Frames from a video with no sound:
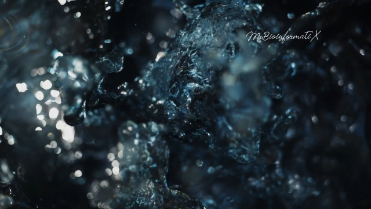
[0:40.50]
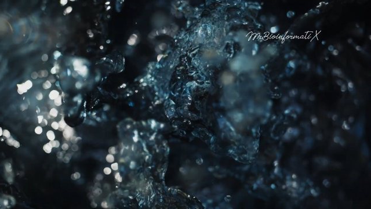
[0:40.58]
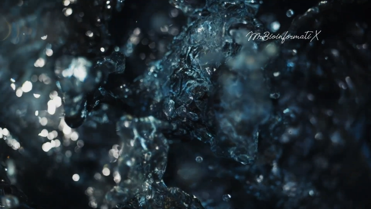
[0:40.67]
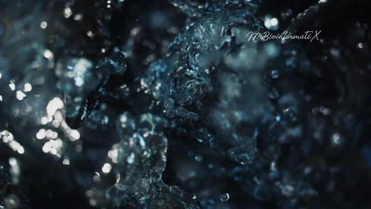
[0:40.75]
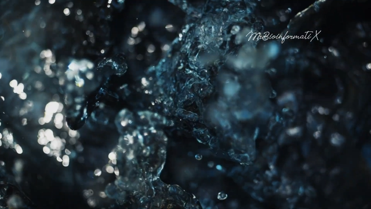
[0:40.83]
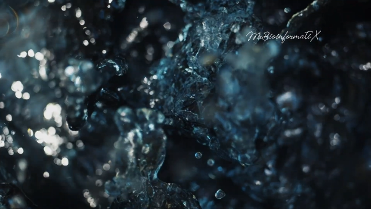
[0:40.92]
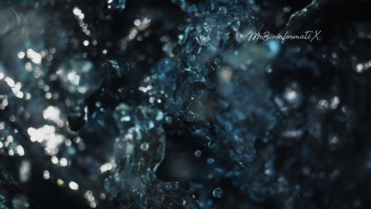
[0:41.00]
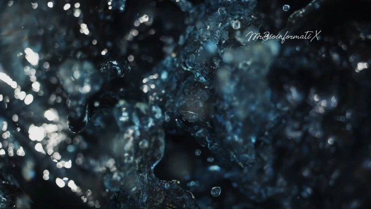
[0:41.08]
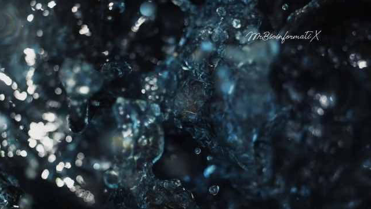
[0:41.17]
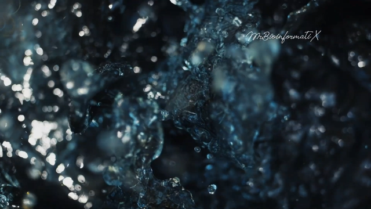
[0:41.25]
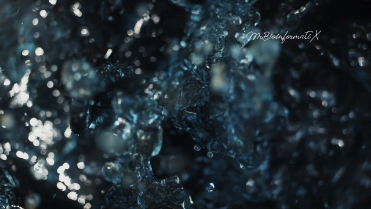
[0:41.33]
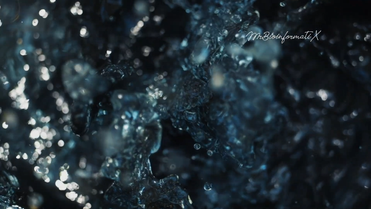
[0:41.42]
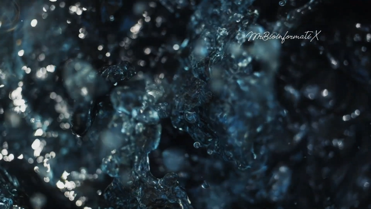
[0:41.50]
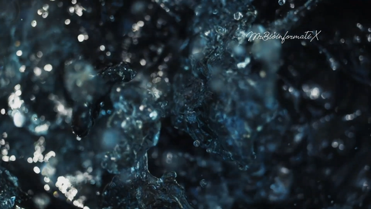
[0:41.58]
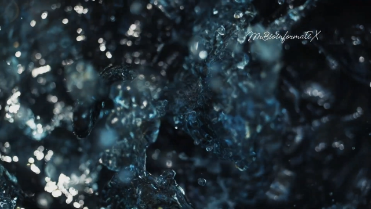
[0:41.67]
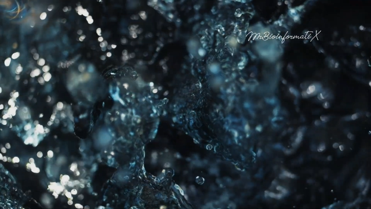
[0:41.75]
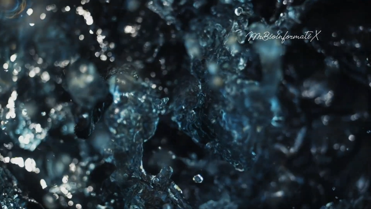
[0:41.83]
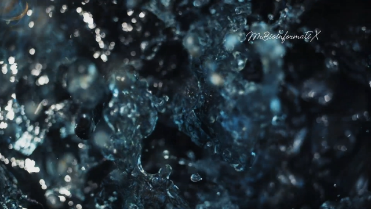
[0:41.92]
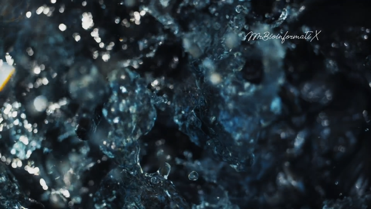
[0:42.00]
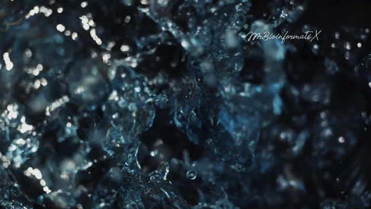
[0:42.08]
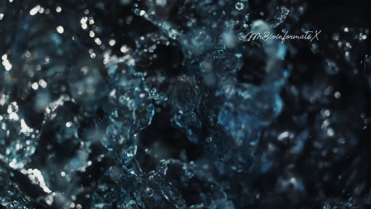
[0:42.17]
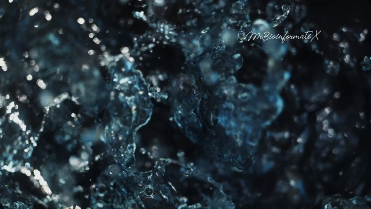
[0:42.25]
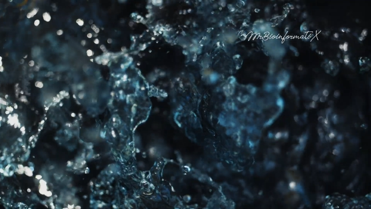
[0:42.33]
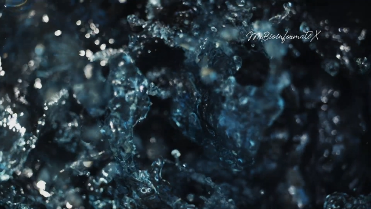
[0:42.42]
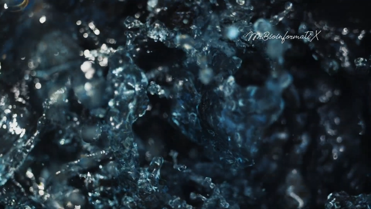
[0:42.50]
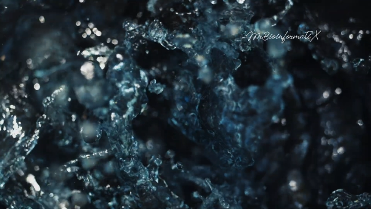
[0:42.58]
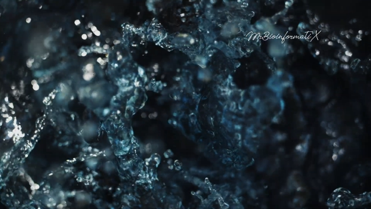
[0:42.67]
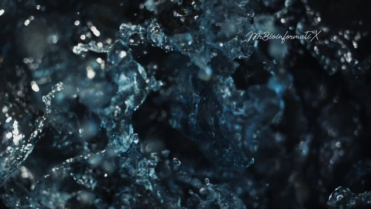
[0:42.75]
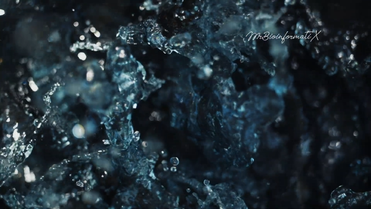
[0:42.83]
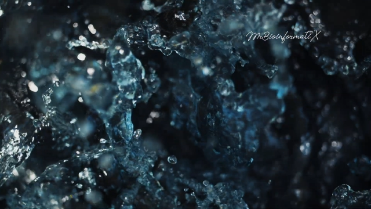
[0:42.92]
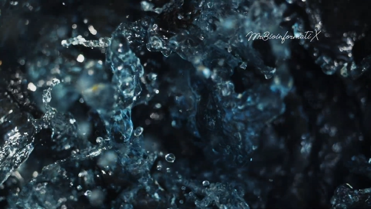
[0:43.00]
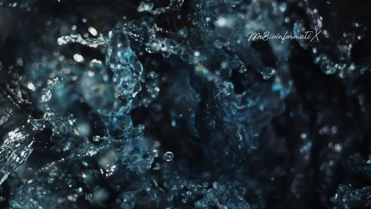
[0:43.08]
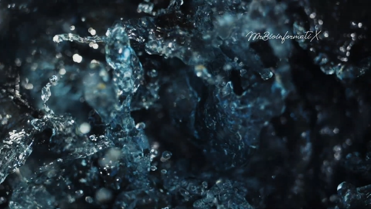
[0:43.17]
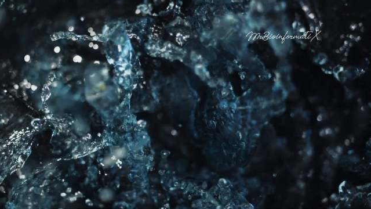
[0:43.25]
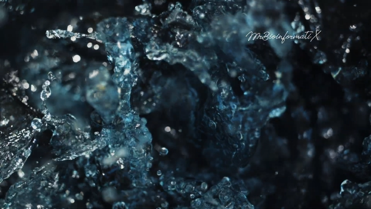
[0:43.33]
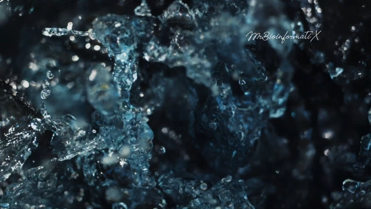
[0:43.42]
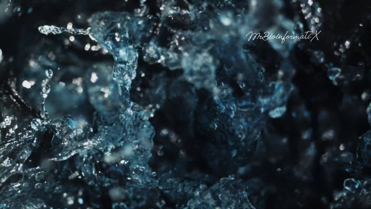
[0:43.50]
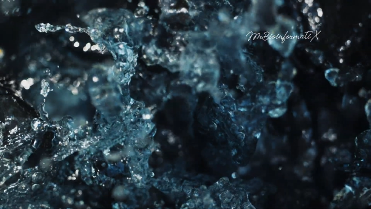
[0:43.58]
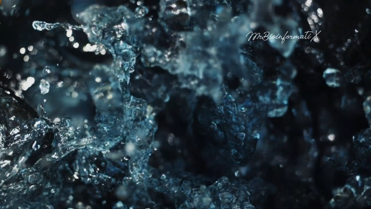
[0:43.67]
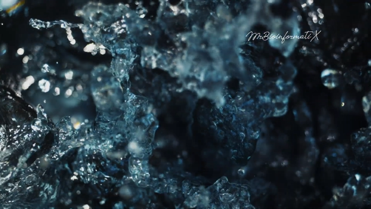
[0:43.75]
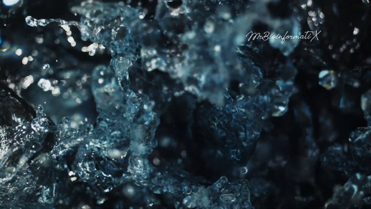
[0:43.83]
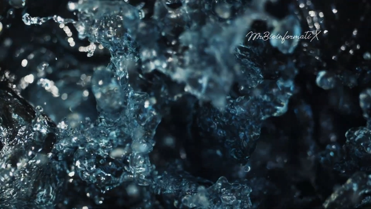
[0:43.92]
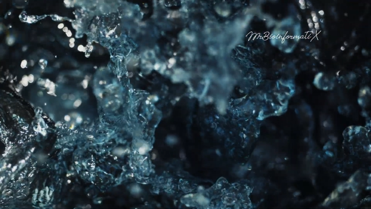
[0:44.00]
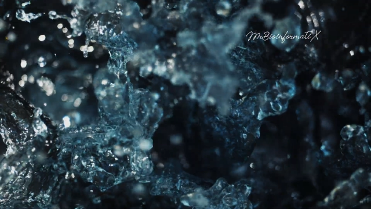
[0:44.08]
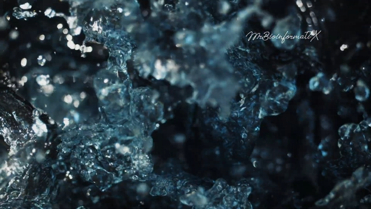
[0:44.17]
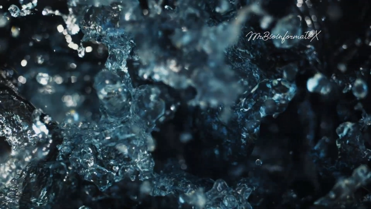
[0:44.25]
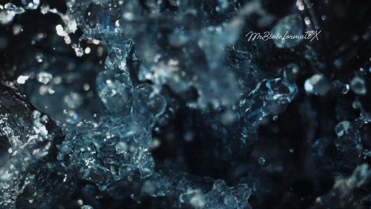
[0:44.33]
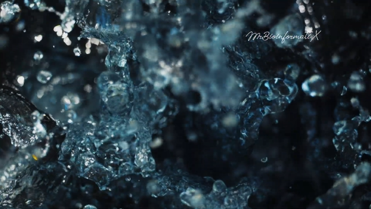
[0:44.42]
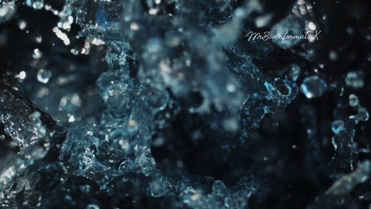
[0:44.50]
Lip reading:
Nobody's mouth can be seen.